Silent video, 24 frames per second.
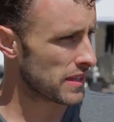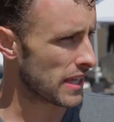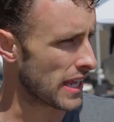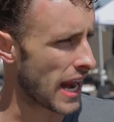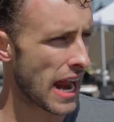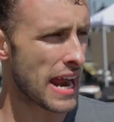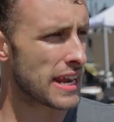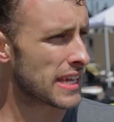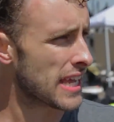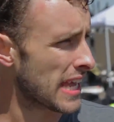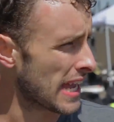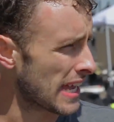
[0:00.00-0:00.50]

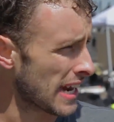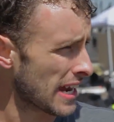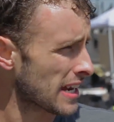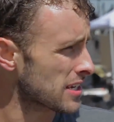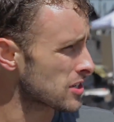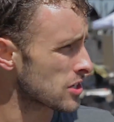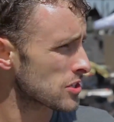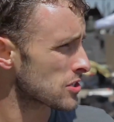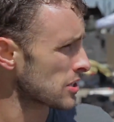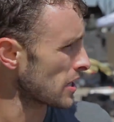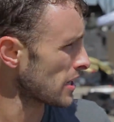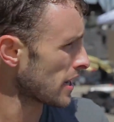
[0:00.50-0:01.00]
And I can't, I
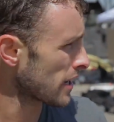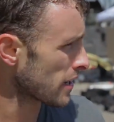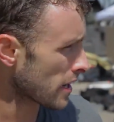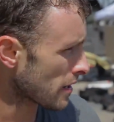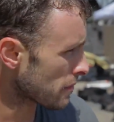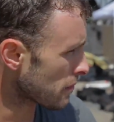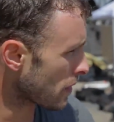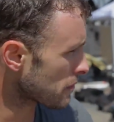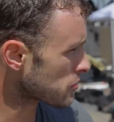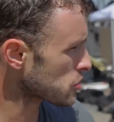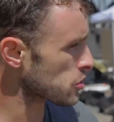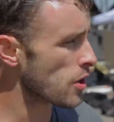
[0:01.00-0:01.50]
just, I,
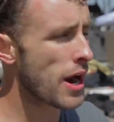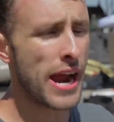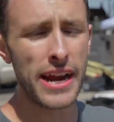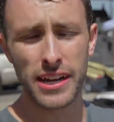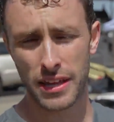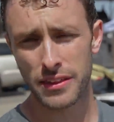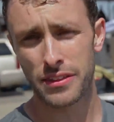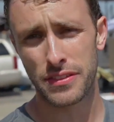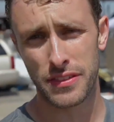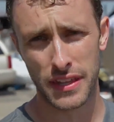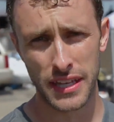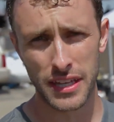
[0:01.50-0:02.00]
am
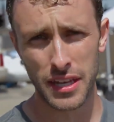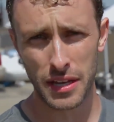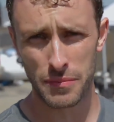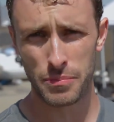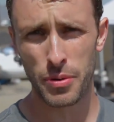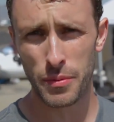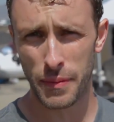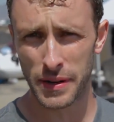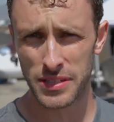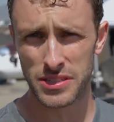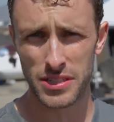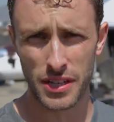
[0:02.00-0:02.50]
trying to think
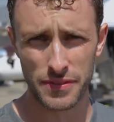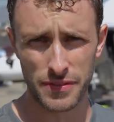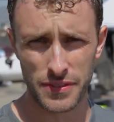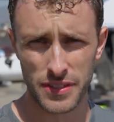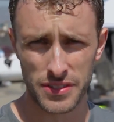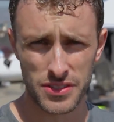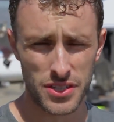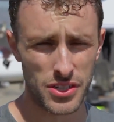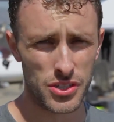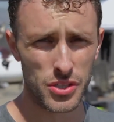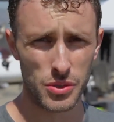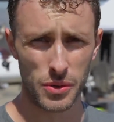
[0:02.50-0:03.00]
and put myself in
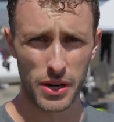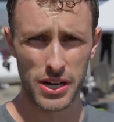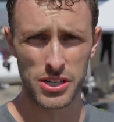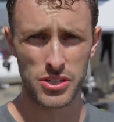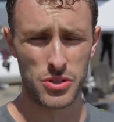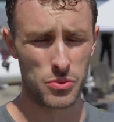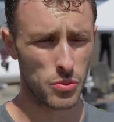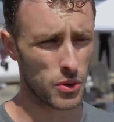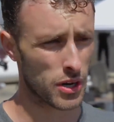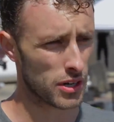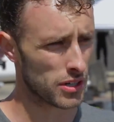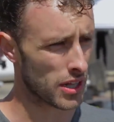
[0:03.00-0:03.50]
the
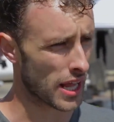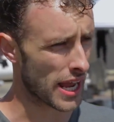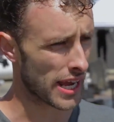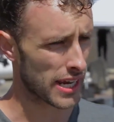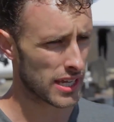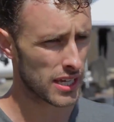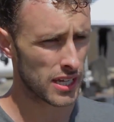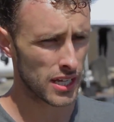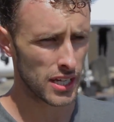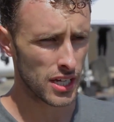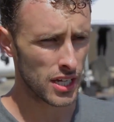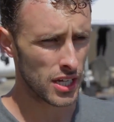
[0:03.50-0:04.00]
situation where
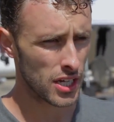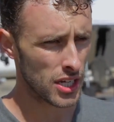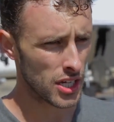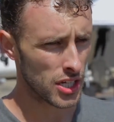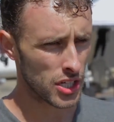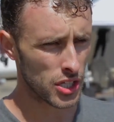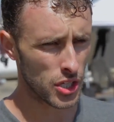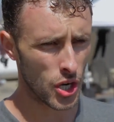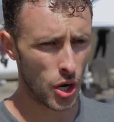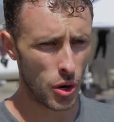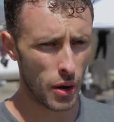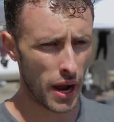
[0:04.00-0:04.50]
like,
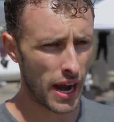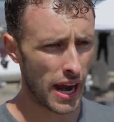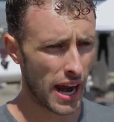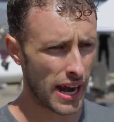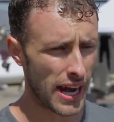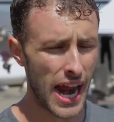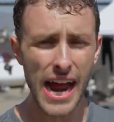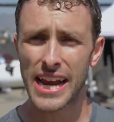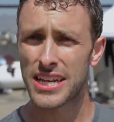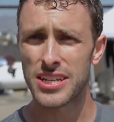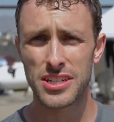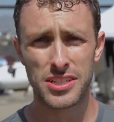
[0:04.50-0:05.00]
you know,
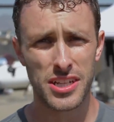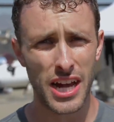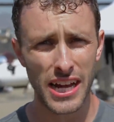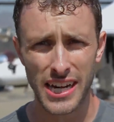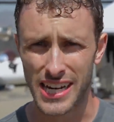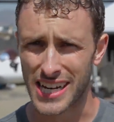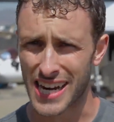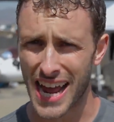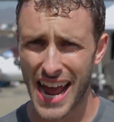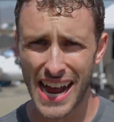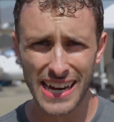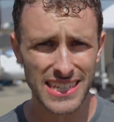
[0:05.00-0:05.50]
I, I just
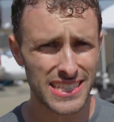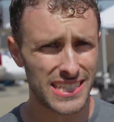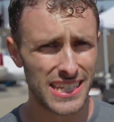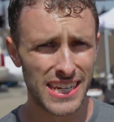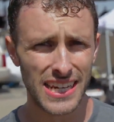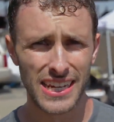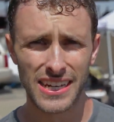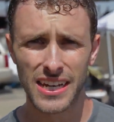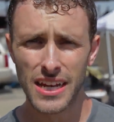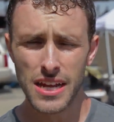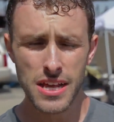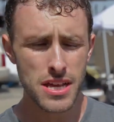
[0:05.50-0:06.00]
got in an
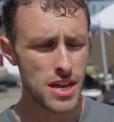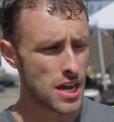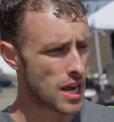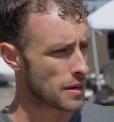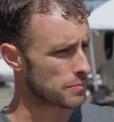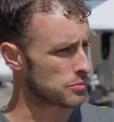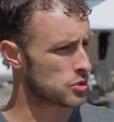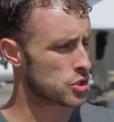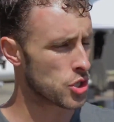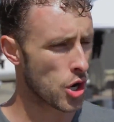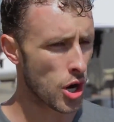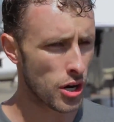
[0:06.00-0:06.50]
accident.
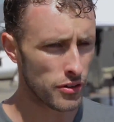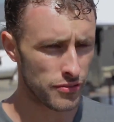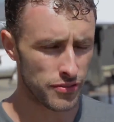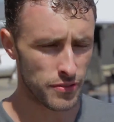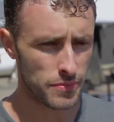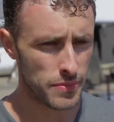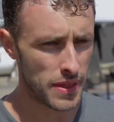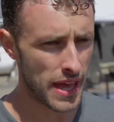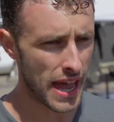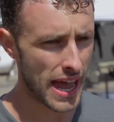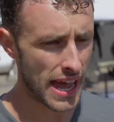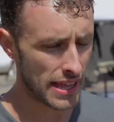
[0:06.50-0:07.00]
I'm jarred
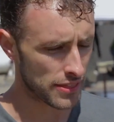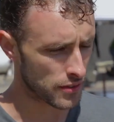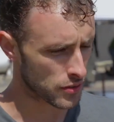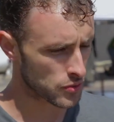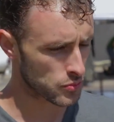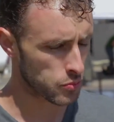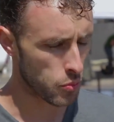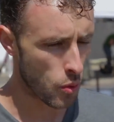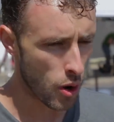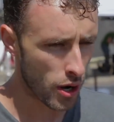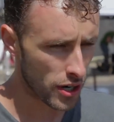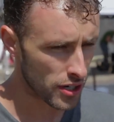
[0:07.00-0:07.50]
from that.
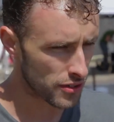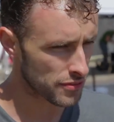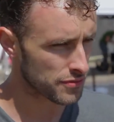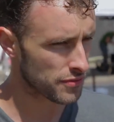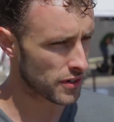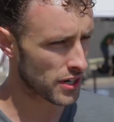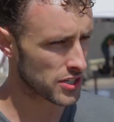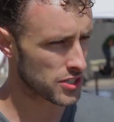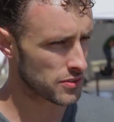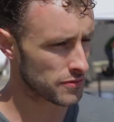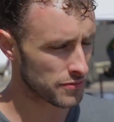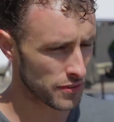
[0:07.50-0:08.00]
There's water
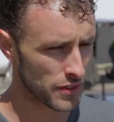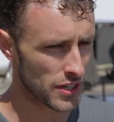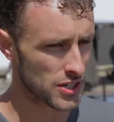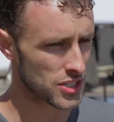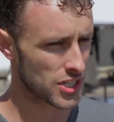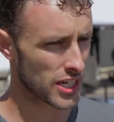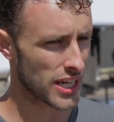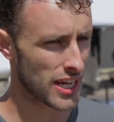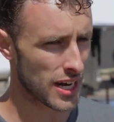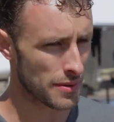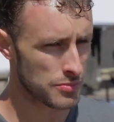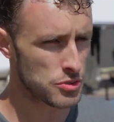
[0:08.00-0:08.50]
flush,
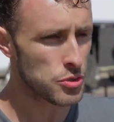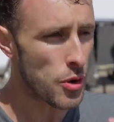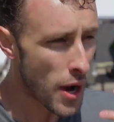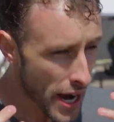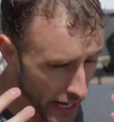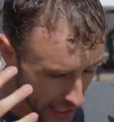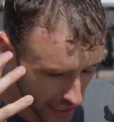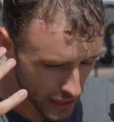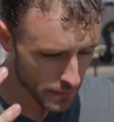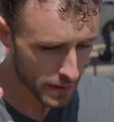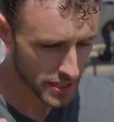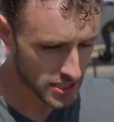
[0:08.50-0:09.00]
flushing in. I'm
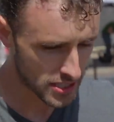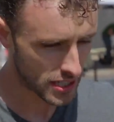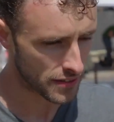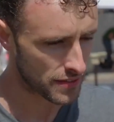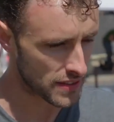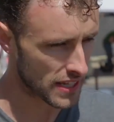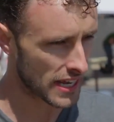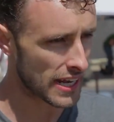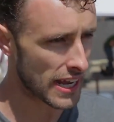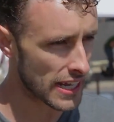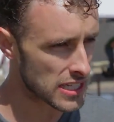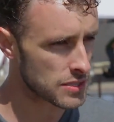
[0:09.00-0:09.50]
trying to get
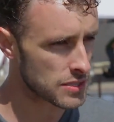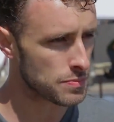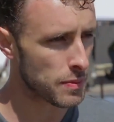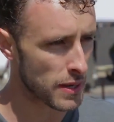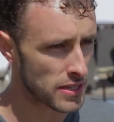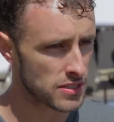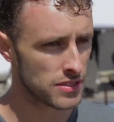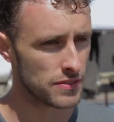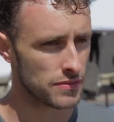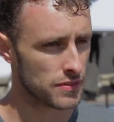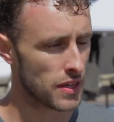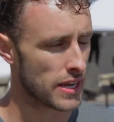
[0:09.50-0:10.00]
myself in that
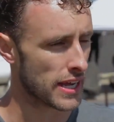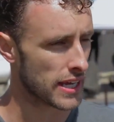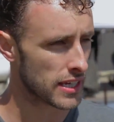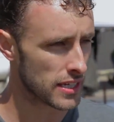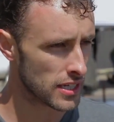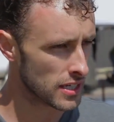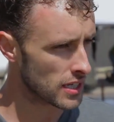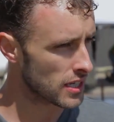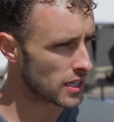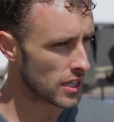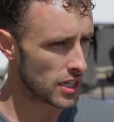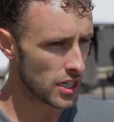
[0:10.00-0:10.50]
headspace of like,
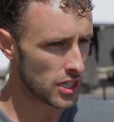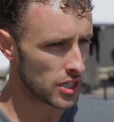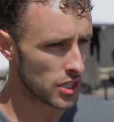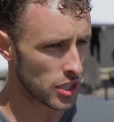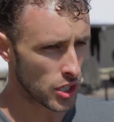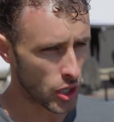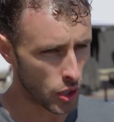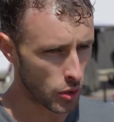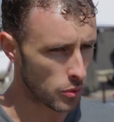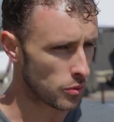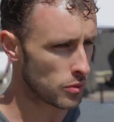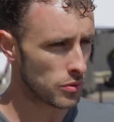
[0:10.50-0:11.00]

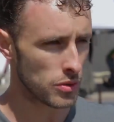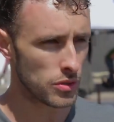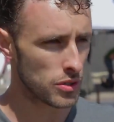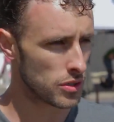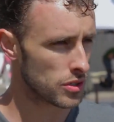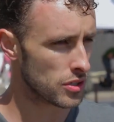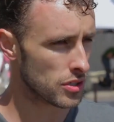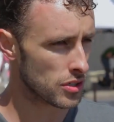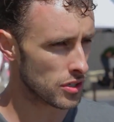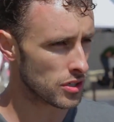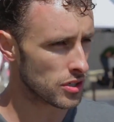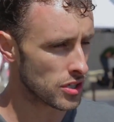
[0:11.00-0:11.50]
you know,
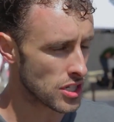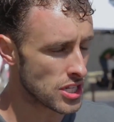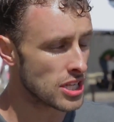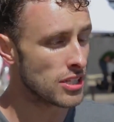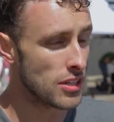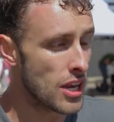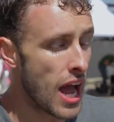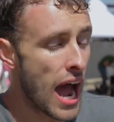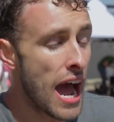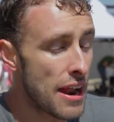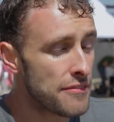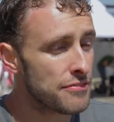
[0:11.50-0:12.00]

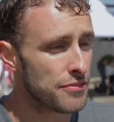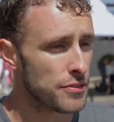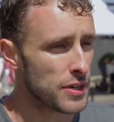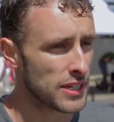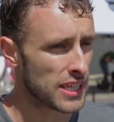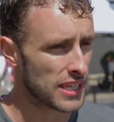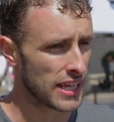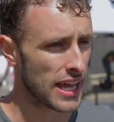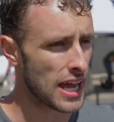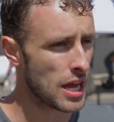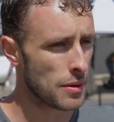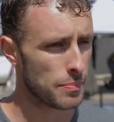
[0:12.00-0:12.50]
not
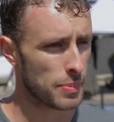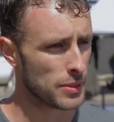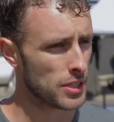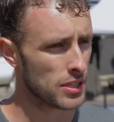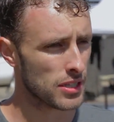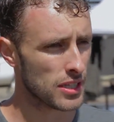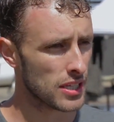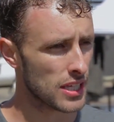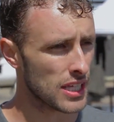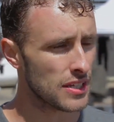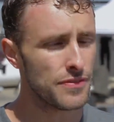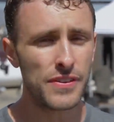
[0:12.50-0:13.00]
freaking out, but
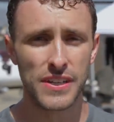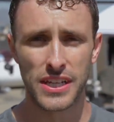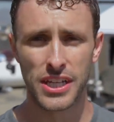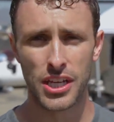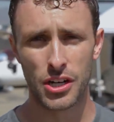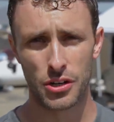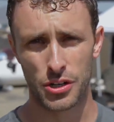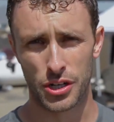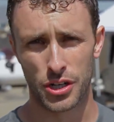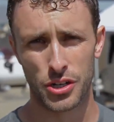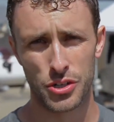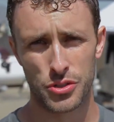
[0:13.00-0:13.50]
even
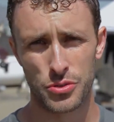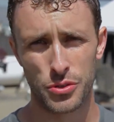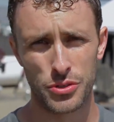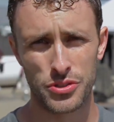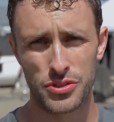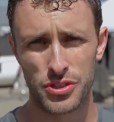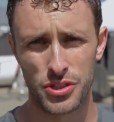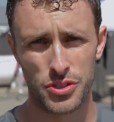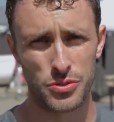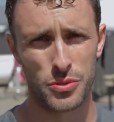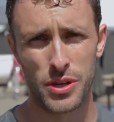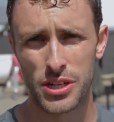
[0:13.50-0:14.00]
here in a controlled
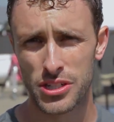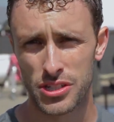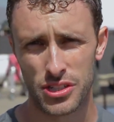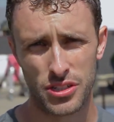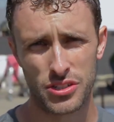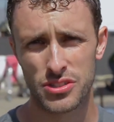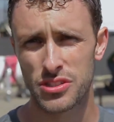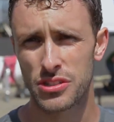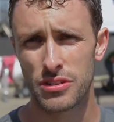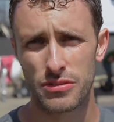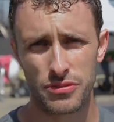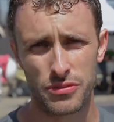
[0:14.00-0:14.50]
situation,
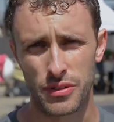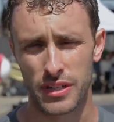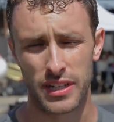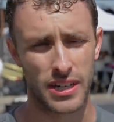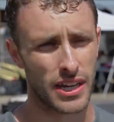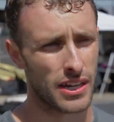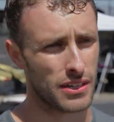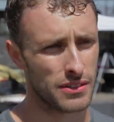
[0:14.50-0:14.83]
you still freak